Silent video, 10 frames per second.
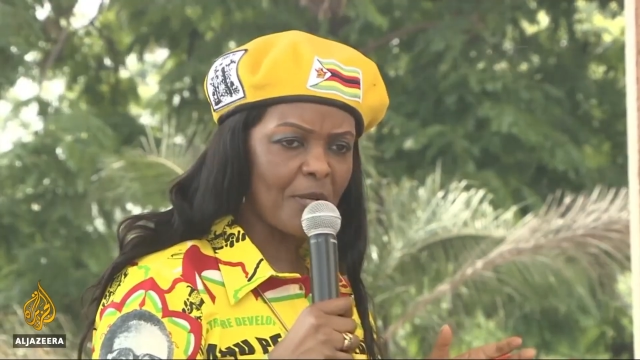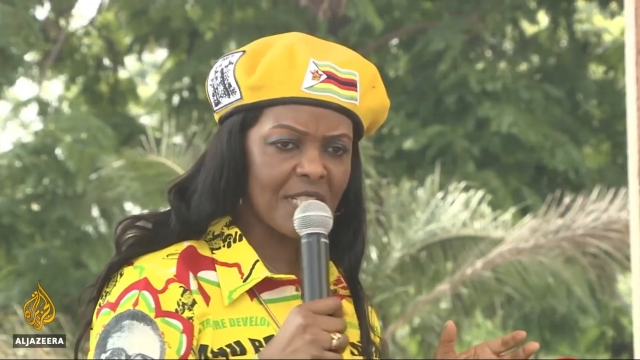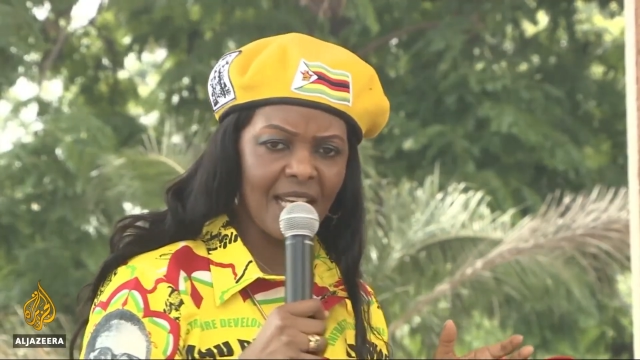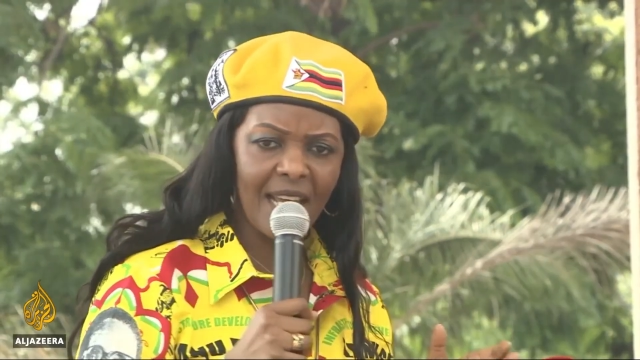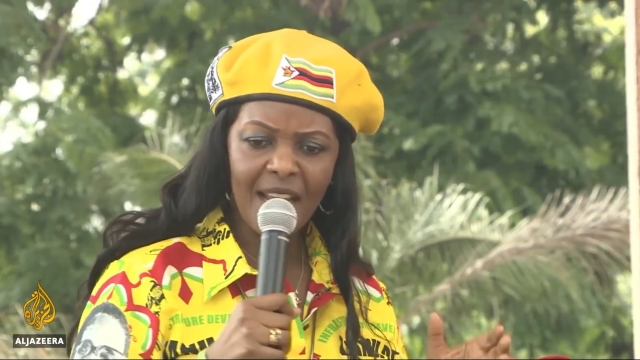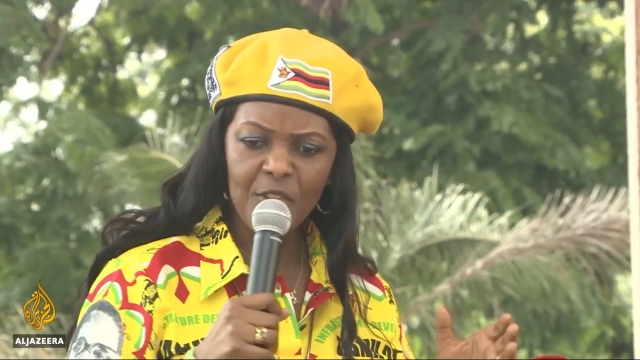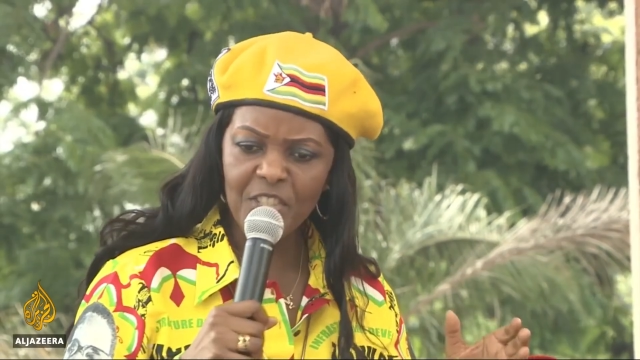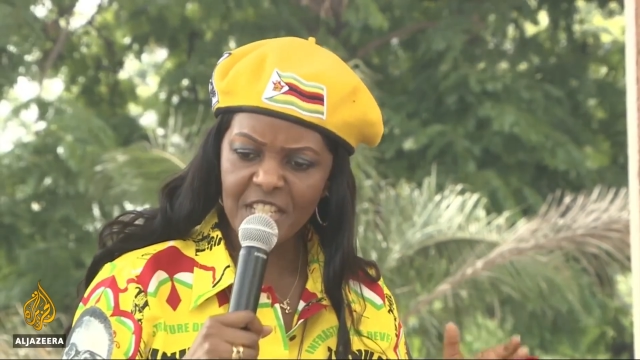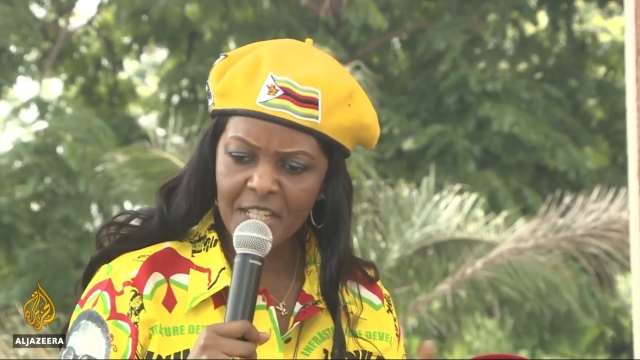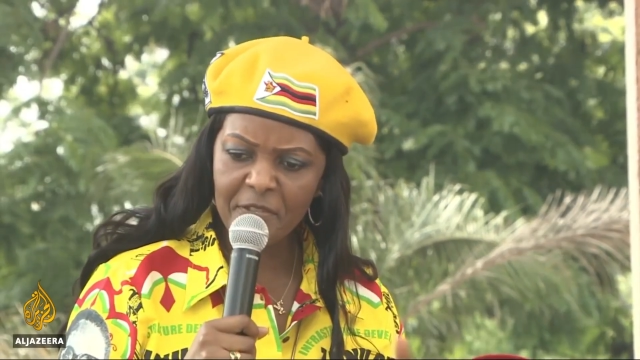believed to be
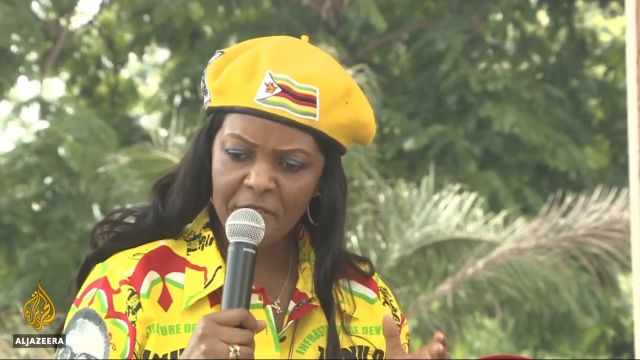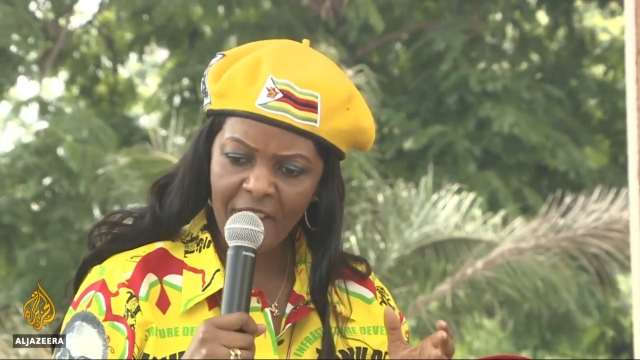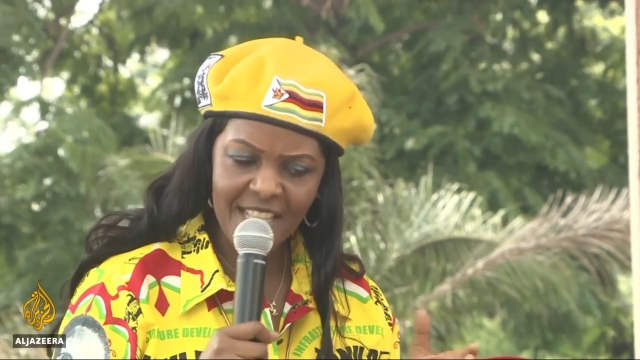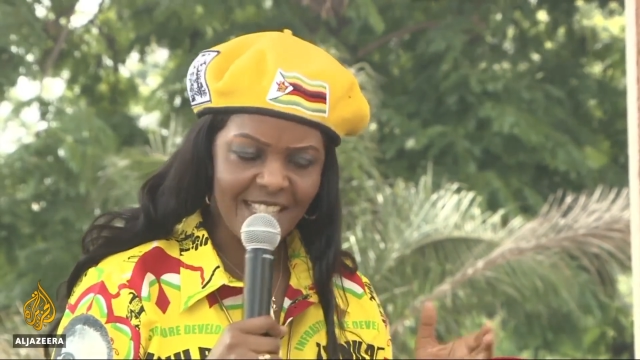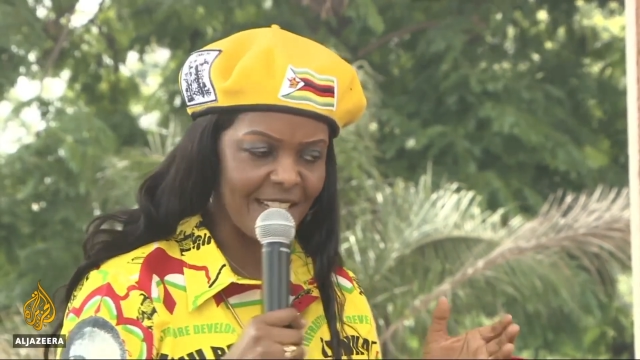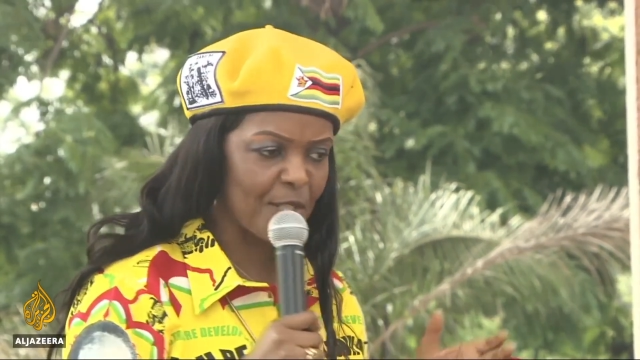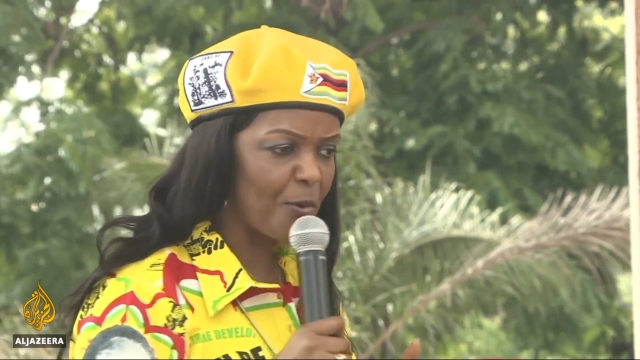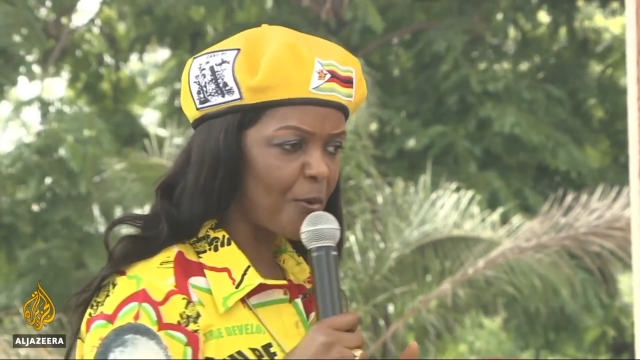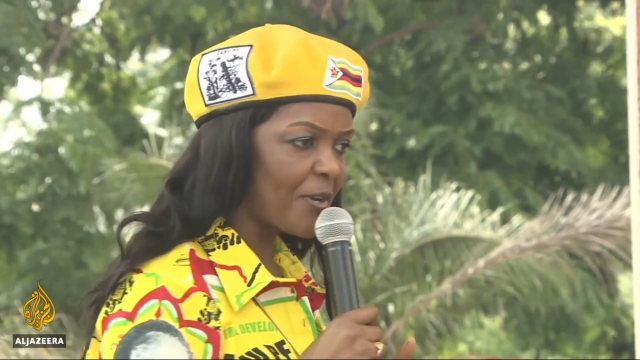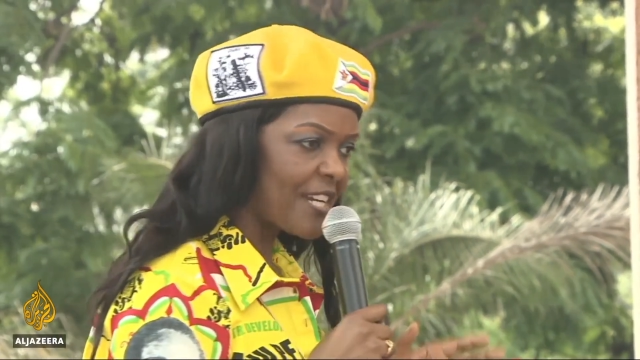the current president's
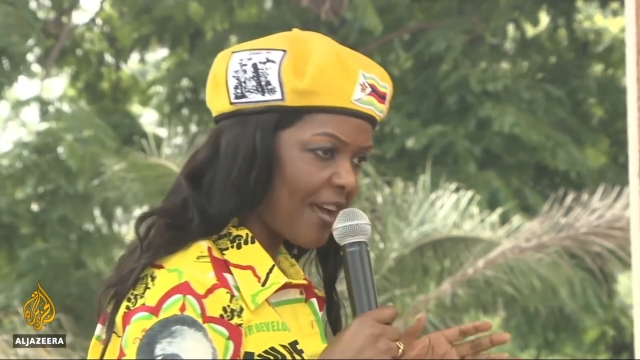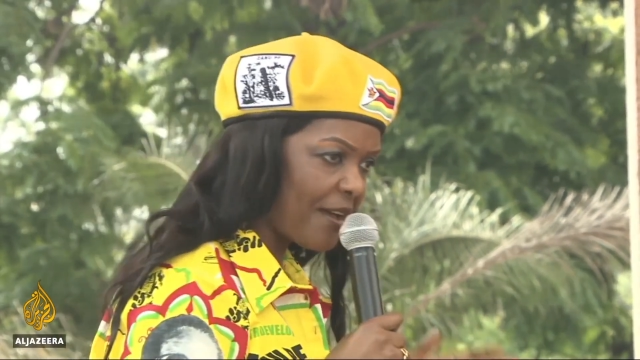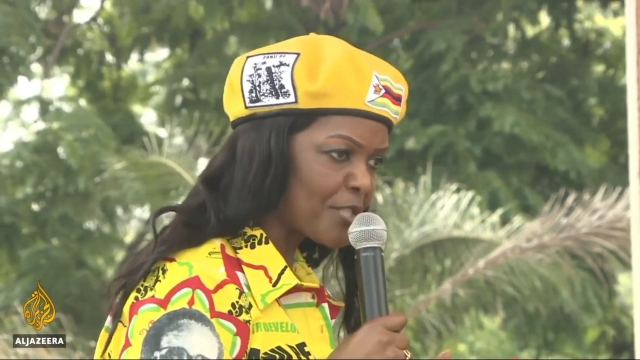niece.